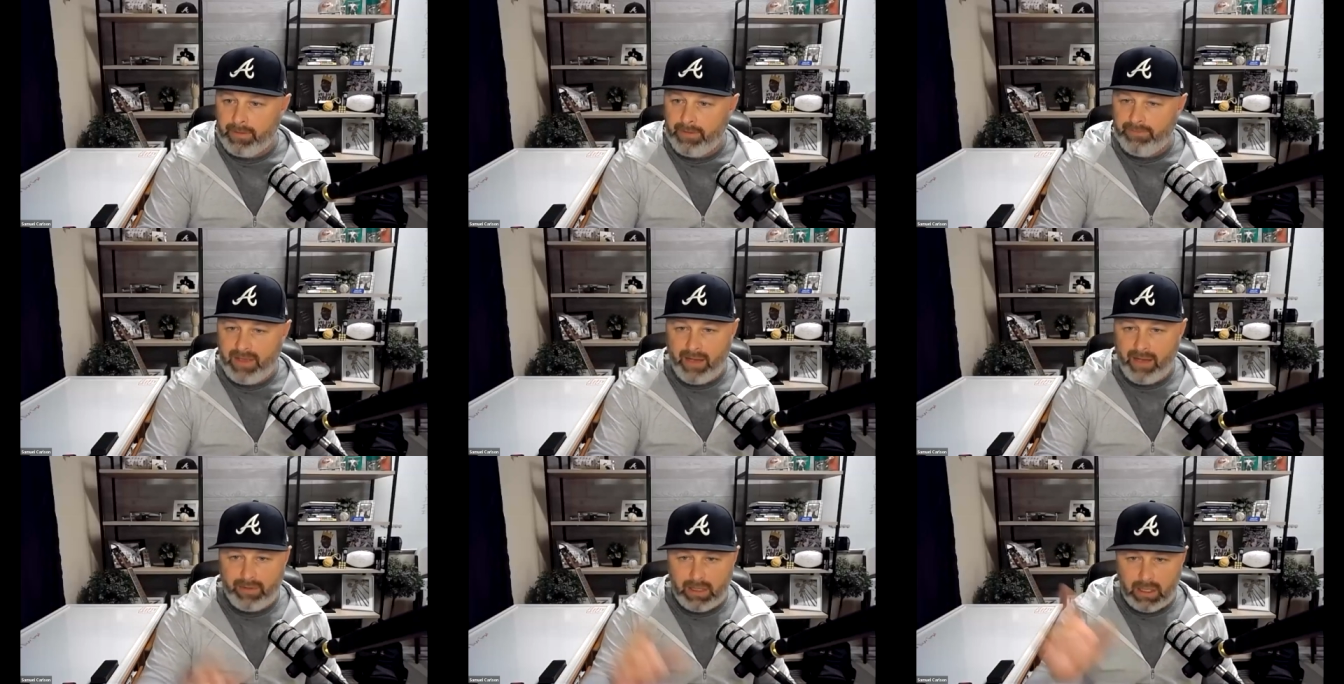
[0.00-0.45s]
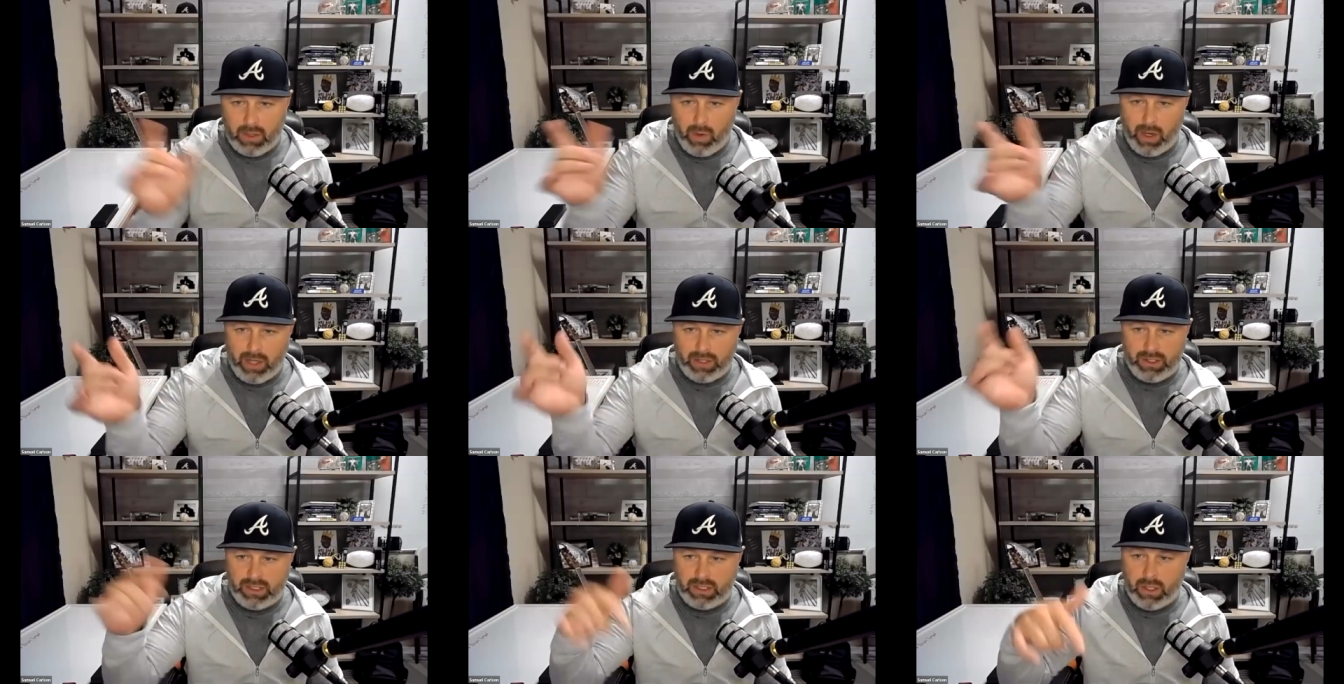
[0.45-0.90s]
If you have any
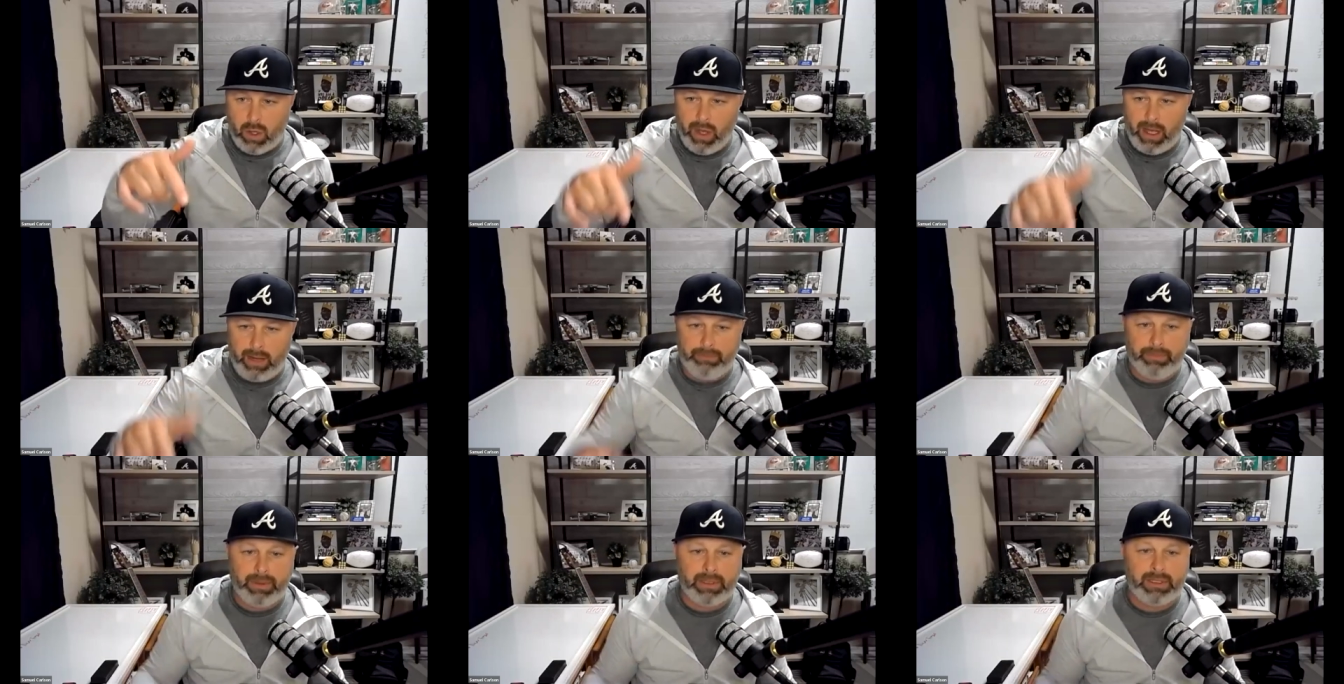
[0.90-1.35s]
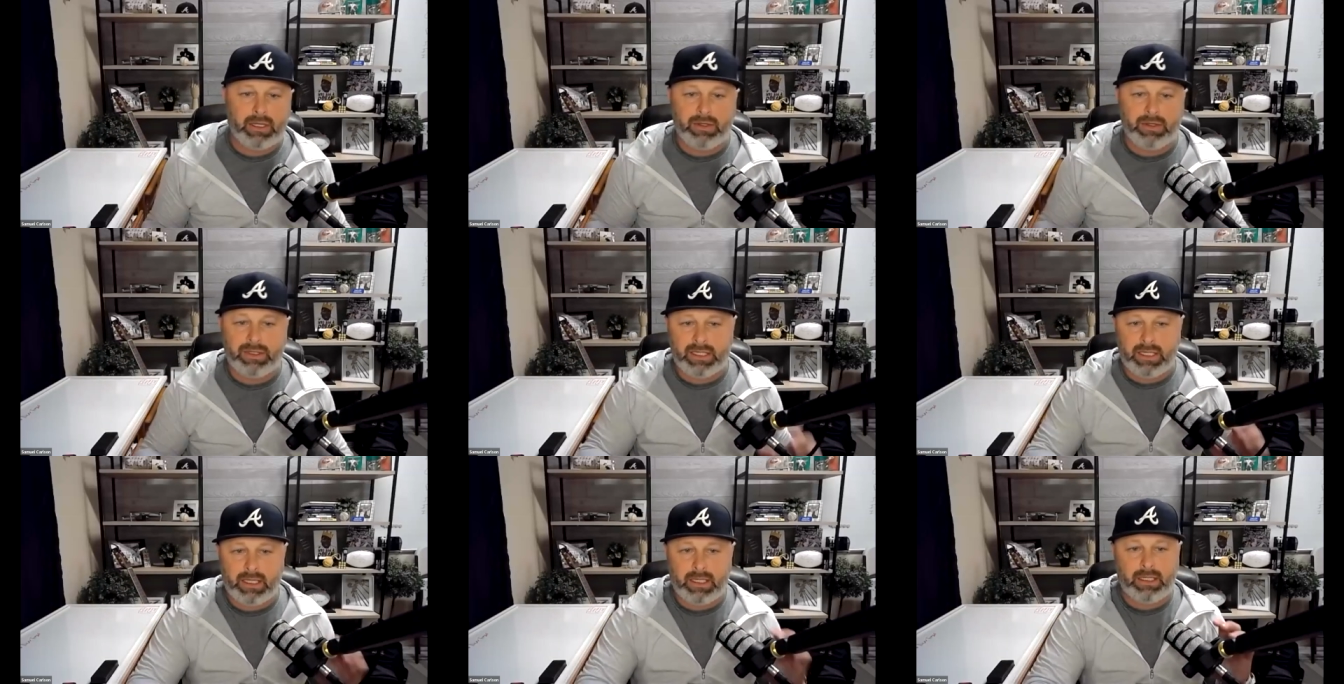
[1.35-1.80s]
questions, go ahead and put
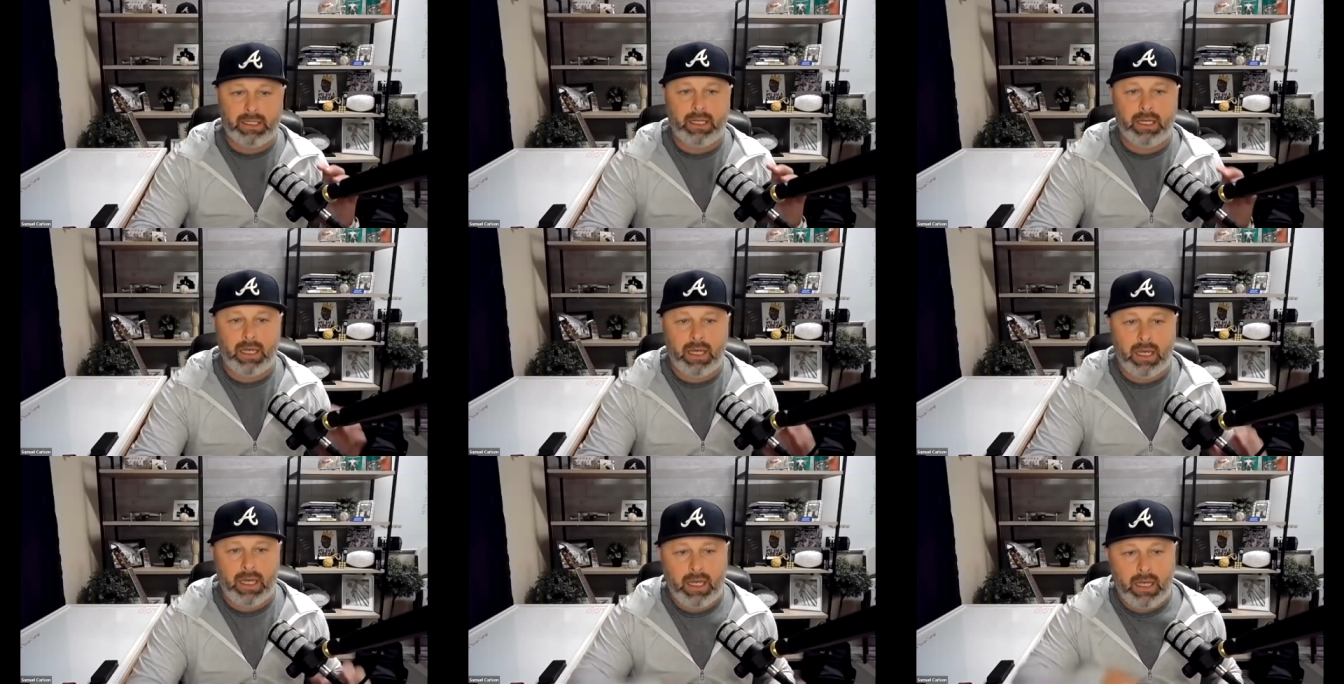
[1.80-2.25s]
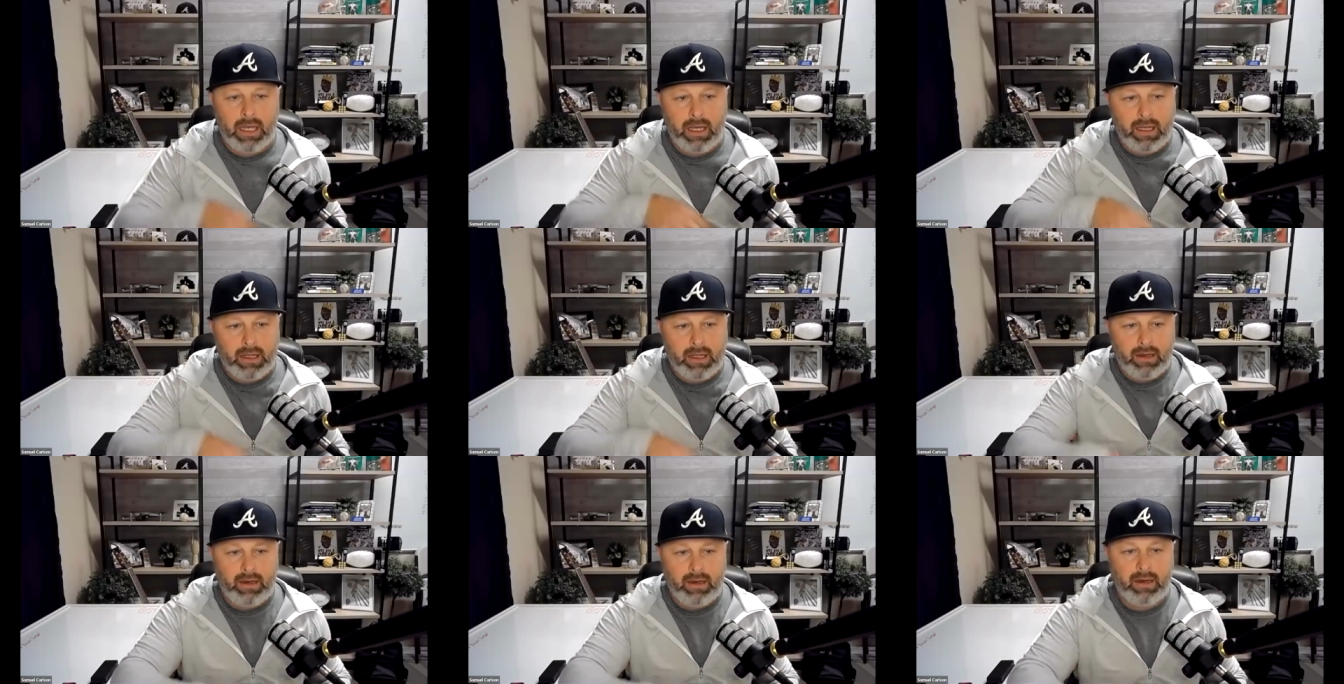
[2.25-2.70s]
those in
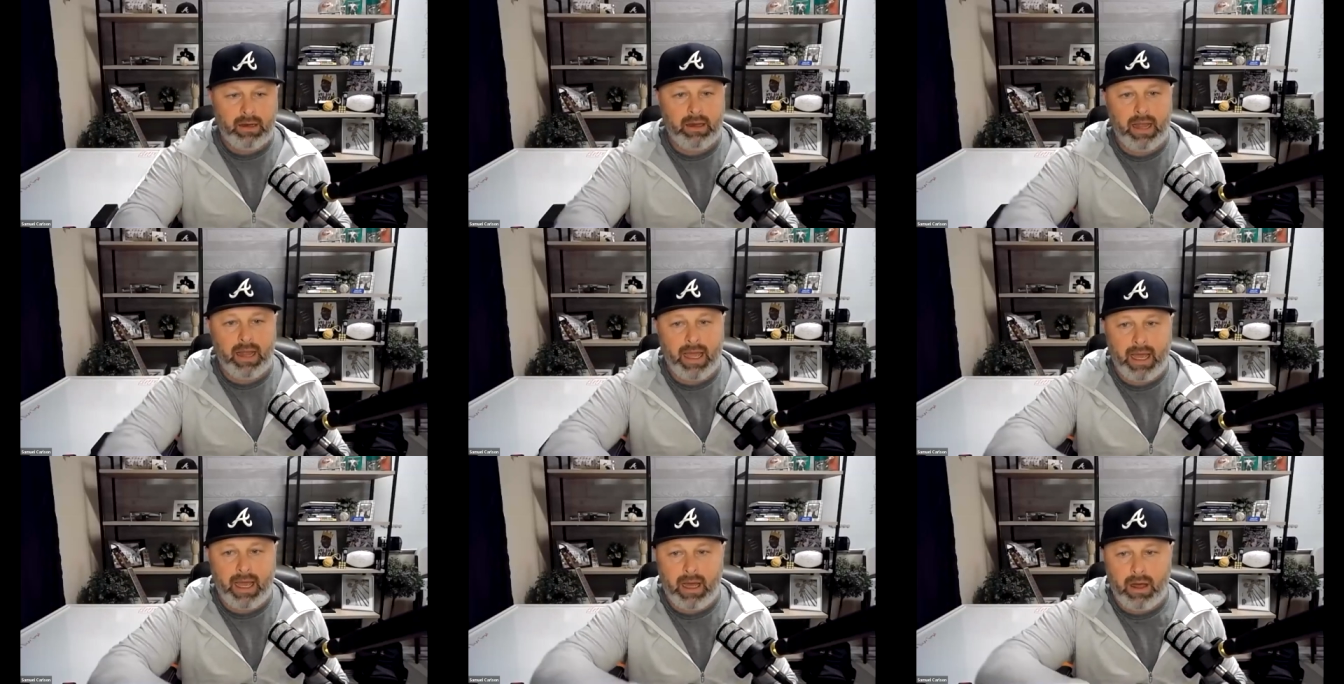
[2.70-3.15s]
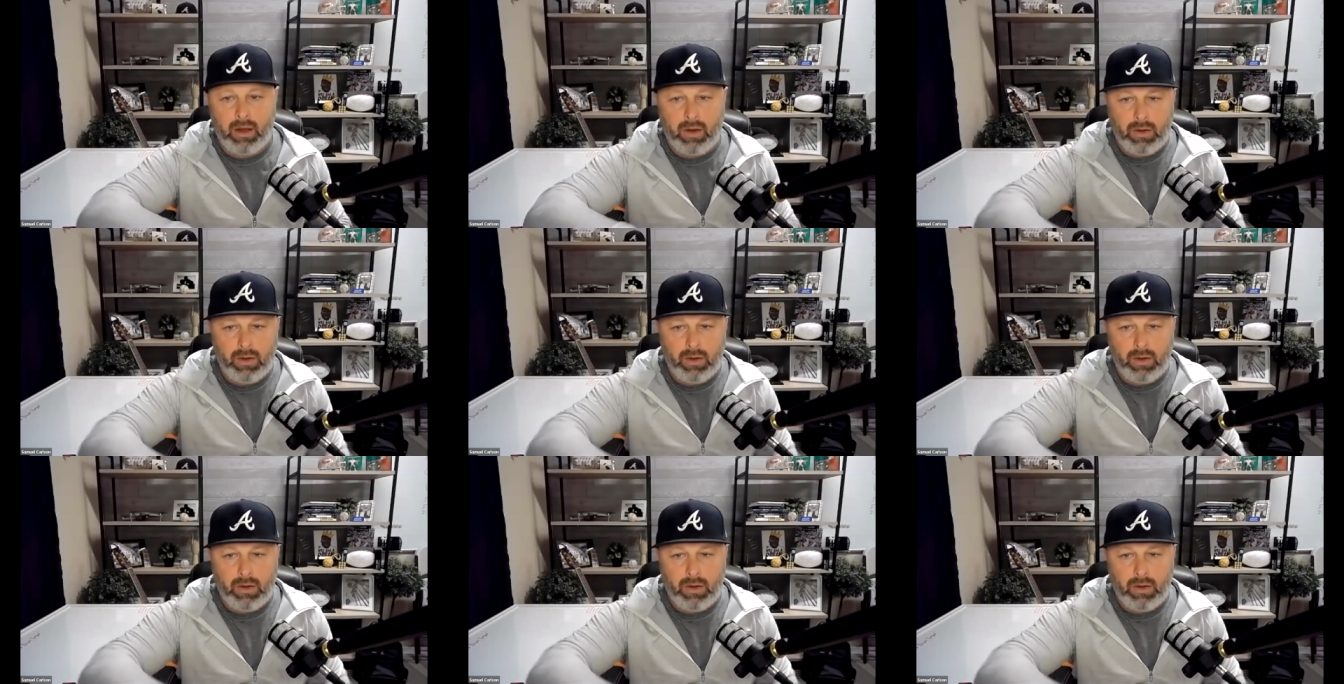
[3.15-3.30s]
now.